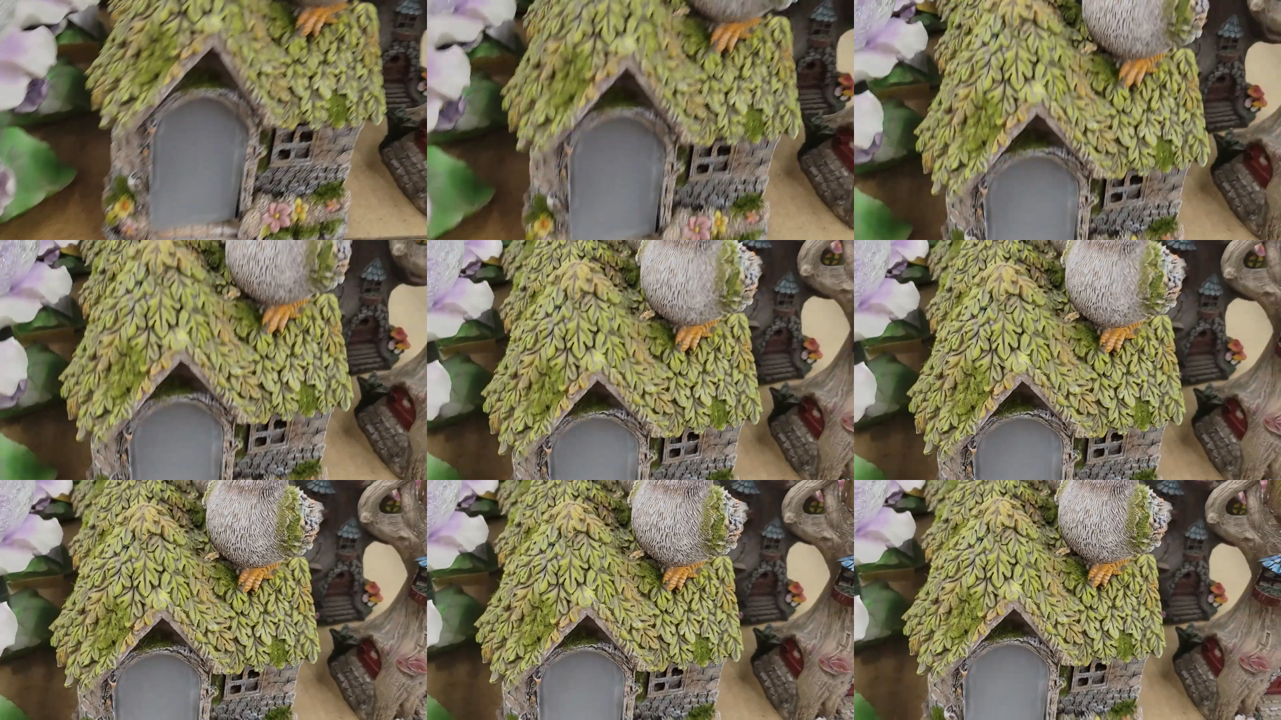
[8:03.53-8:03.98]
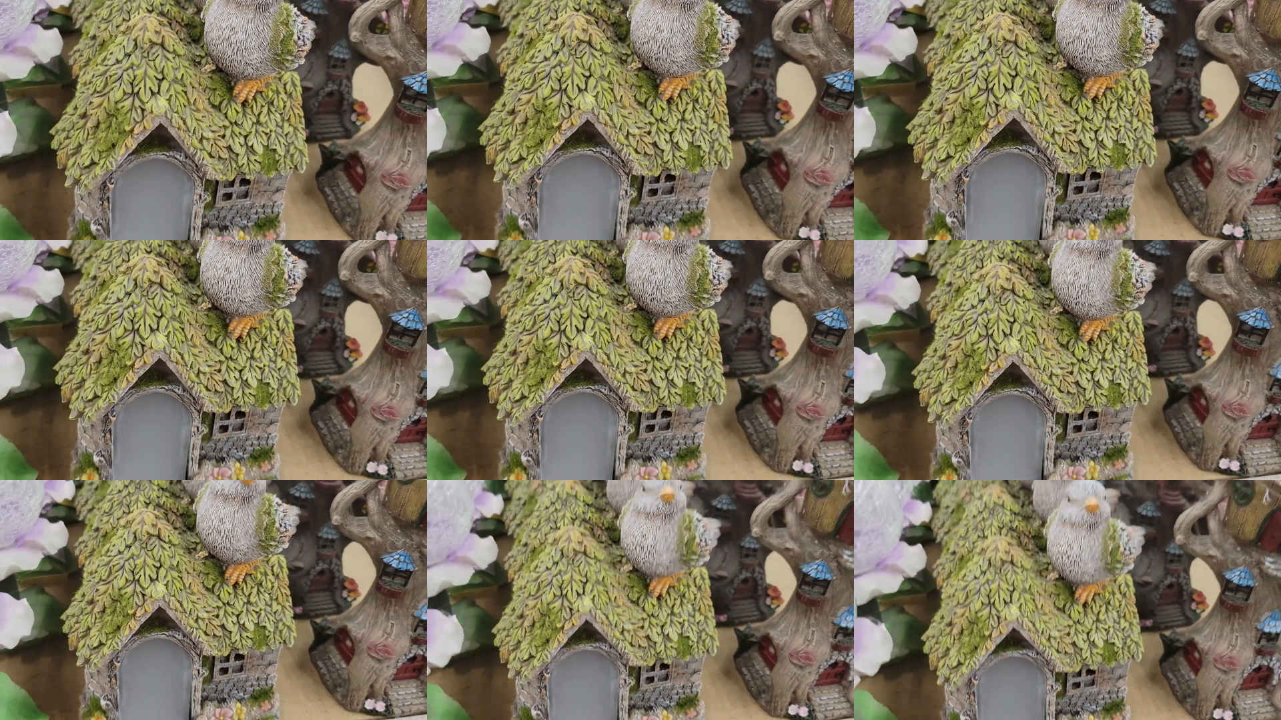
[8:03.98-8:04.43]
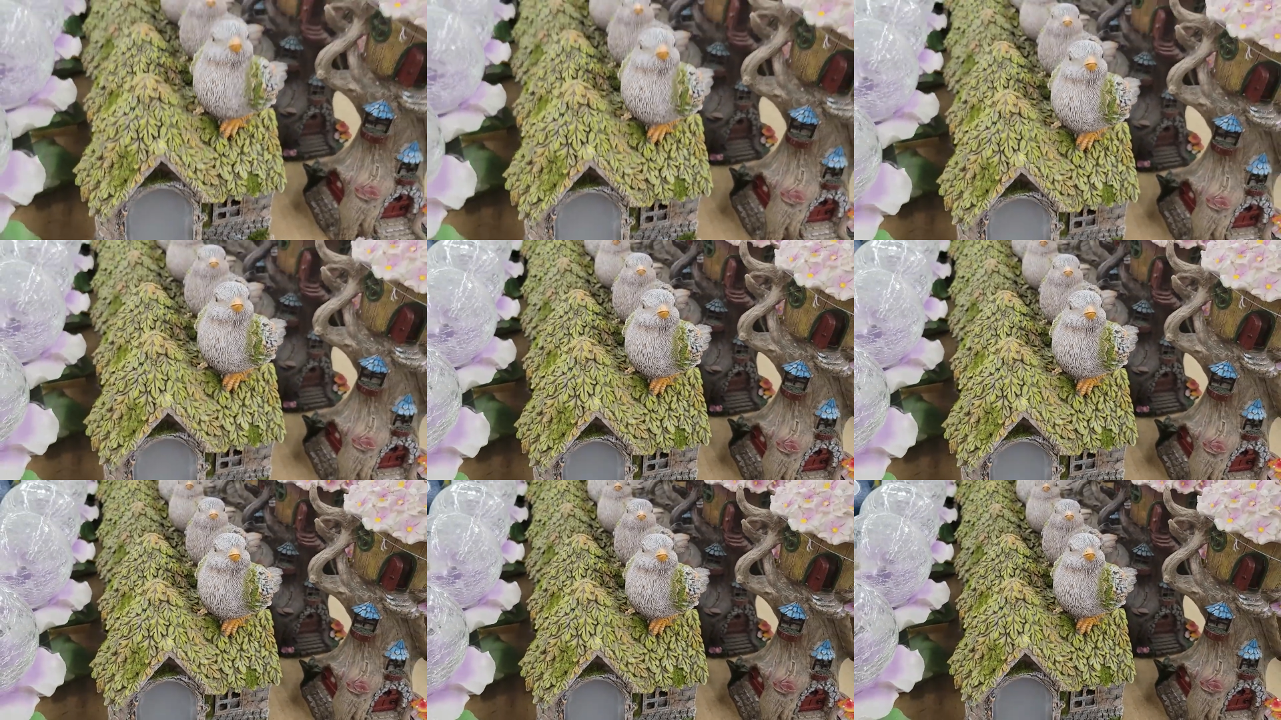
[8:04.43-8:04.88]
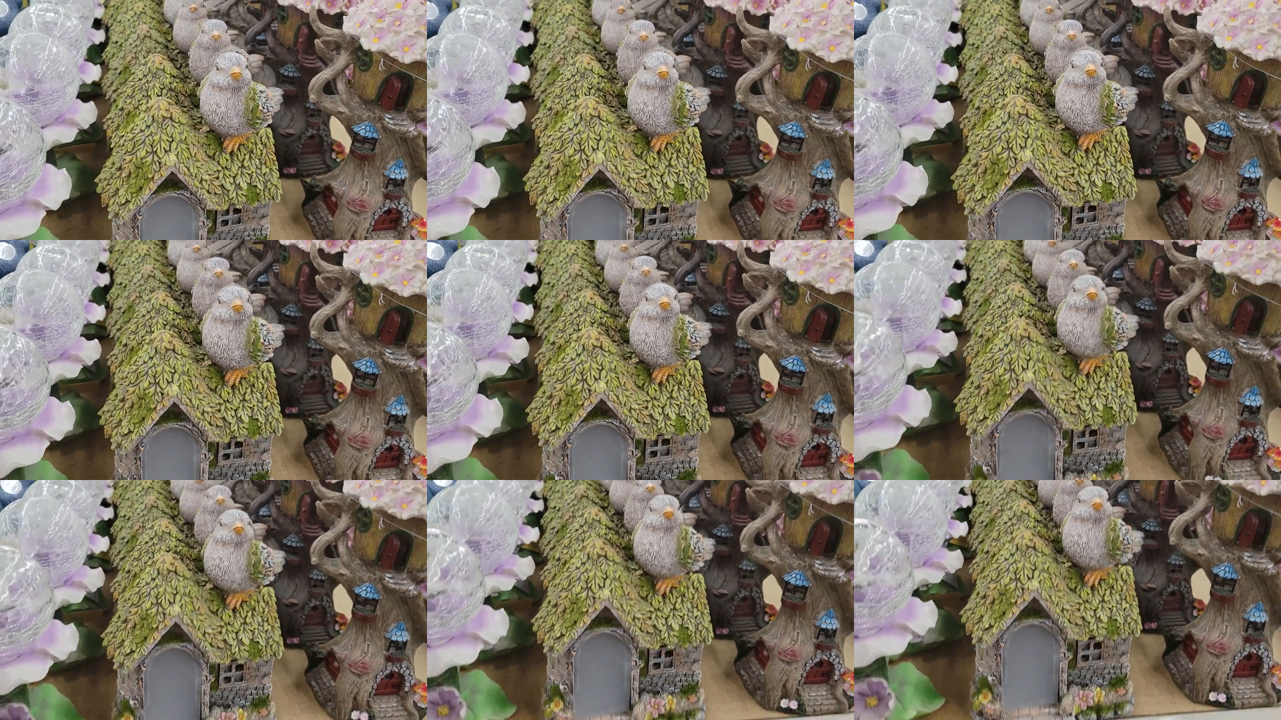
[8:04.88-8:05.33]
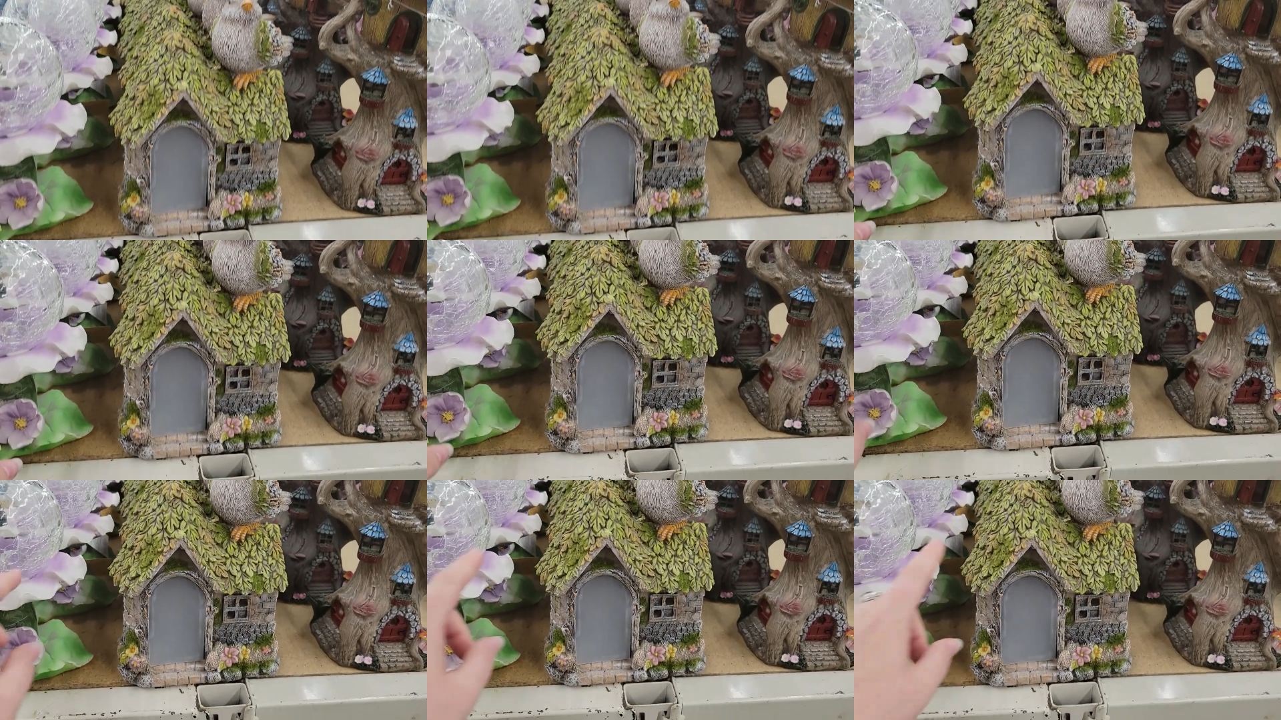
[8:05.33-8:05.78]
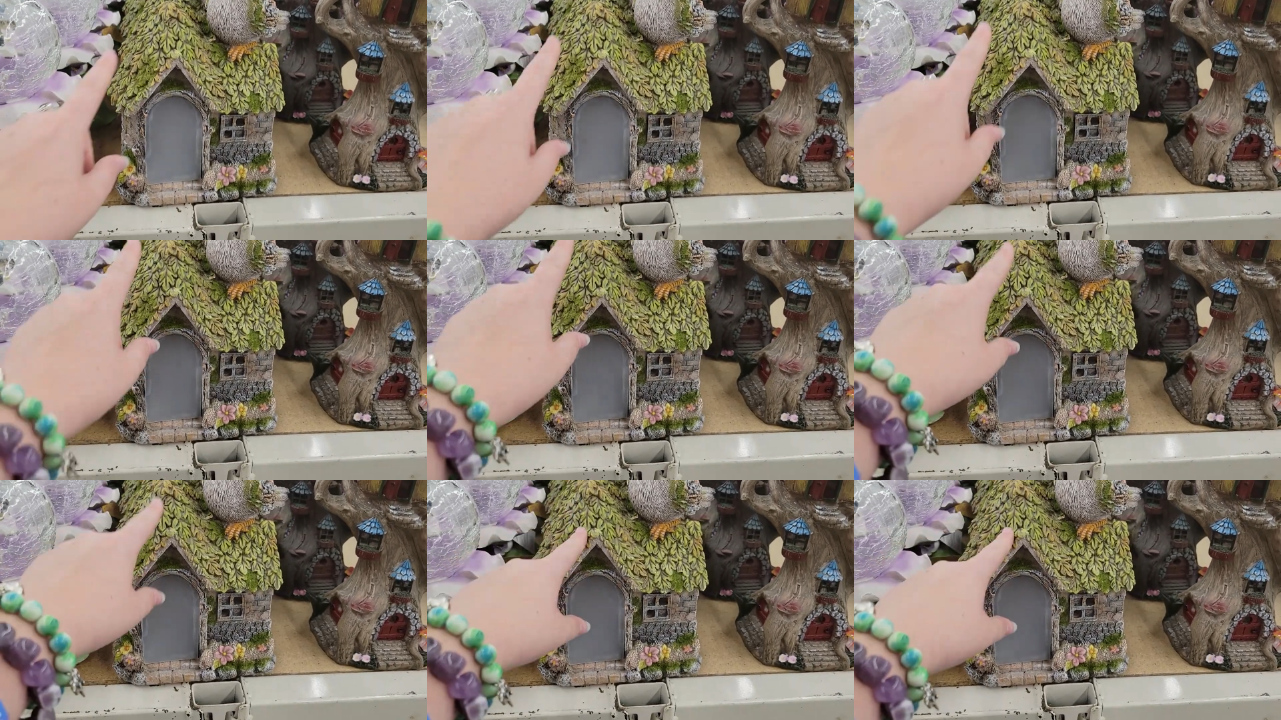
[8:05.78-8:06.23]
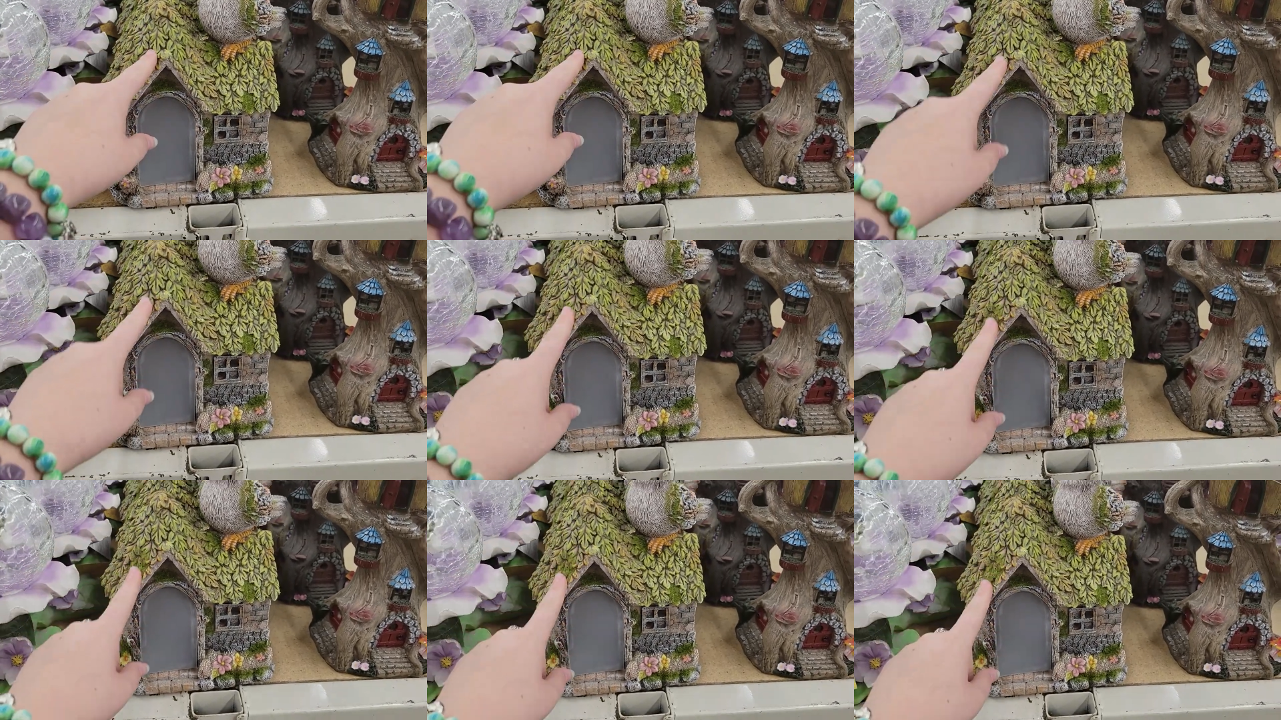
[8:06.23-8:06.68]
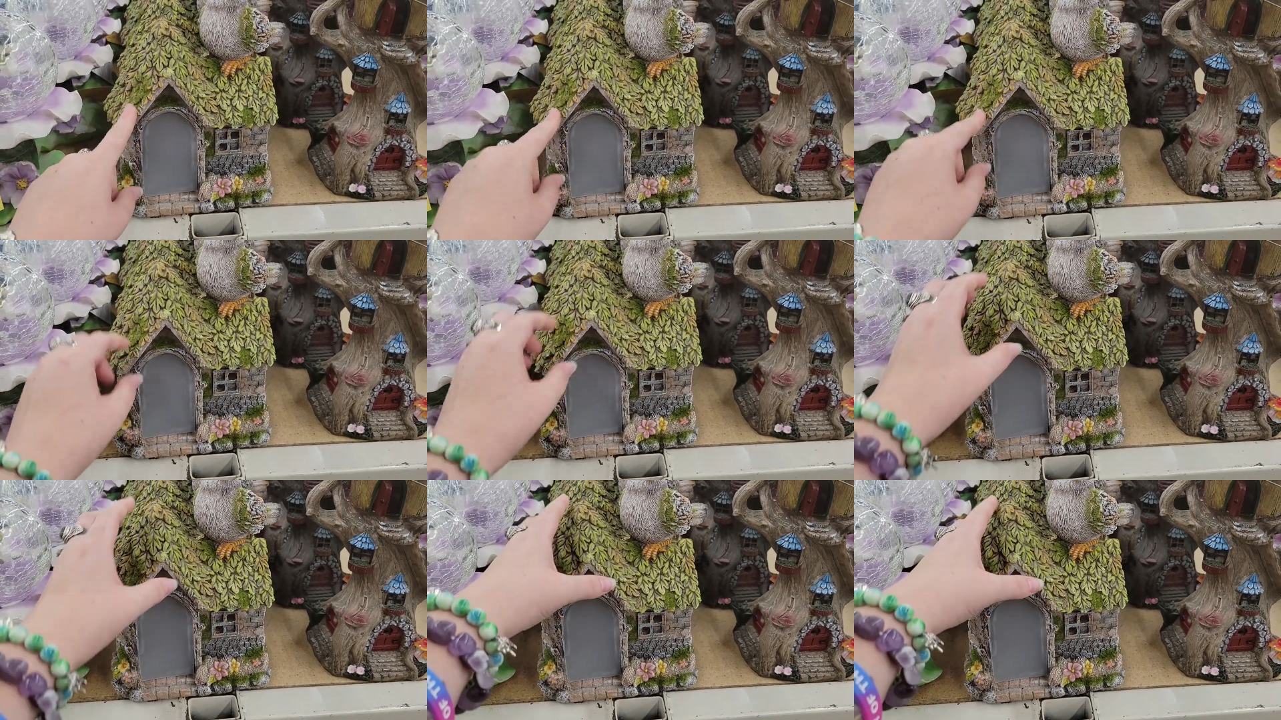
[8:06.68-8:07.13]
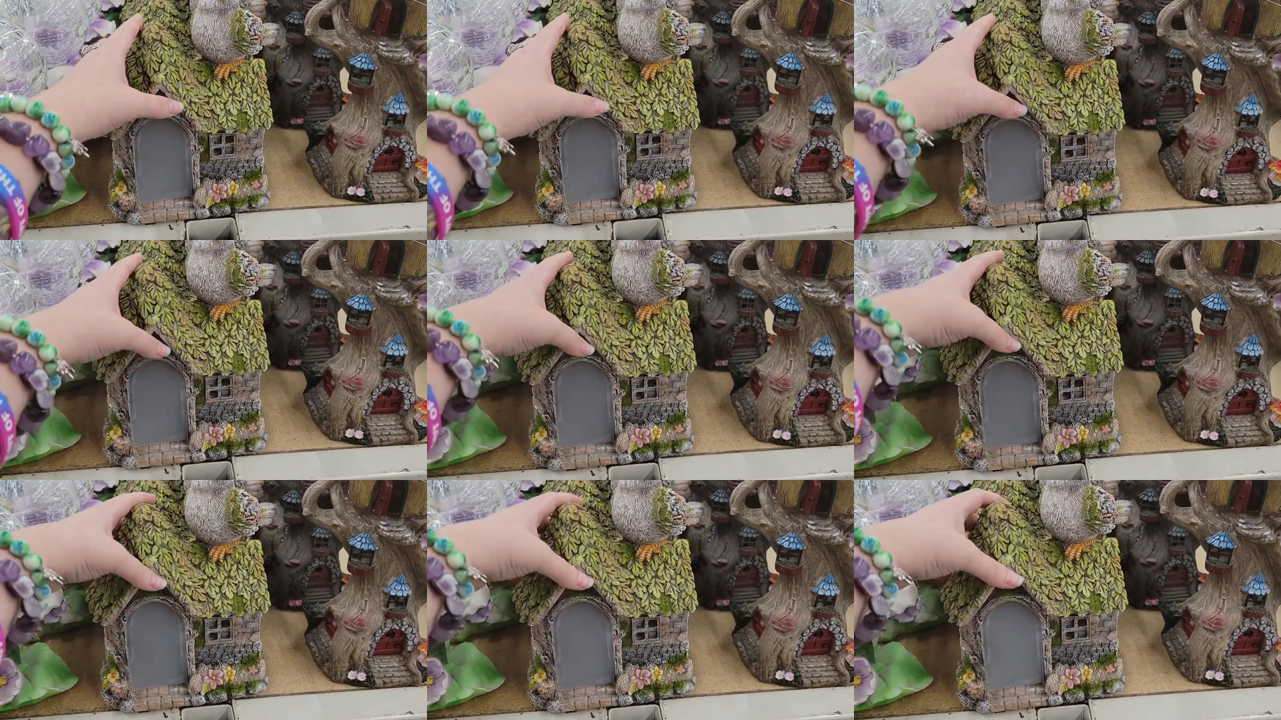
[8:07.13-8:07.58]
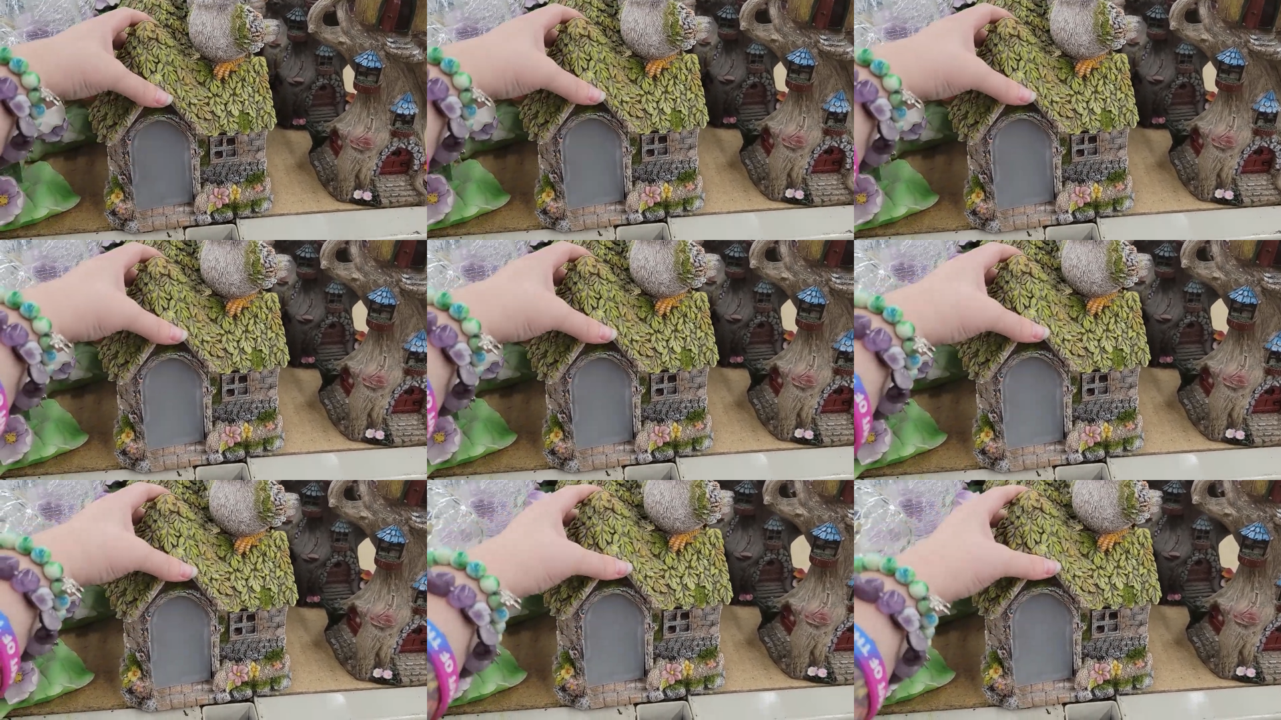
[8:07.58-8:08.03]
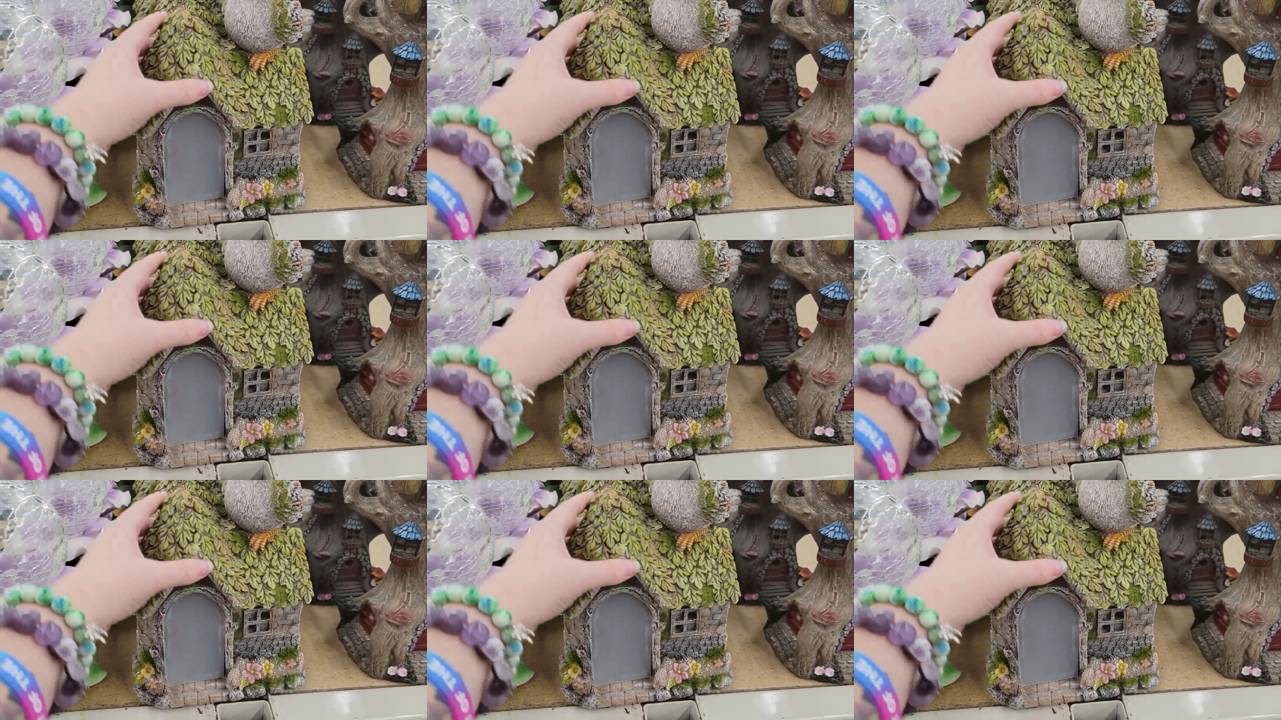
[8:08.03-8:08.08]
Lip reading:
(no speaker visible)